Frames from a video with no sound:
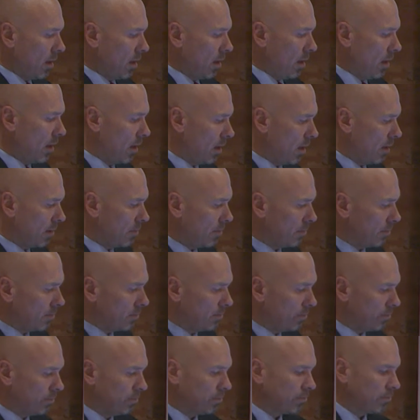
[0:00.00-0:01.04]

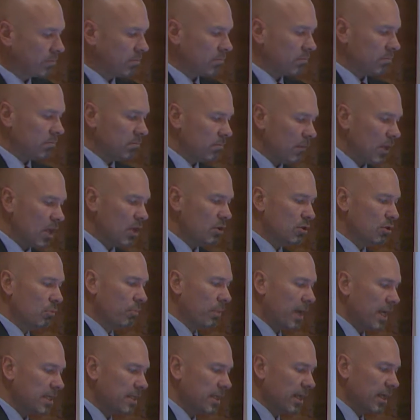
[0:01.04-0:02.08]
So
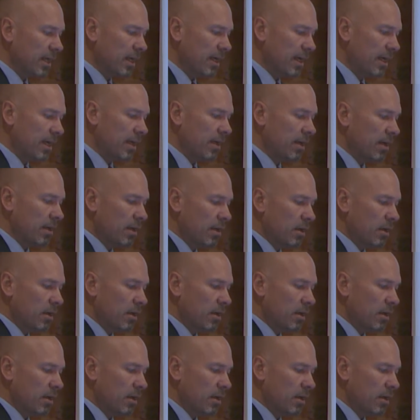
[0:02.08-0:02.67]
basically,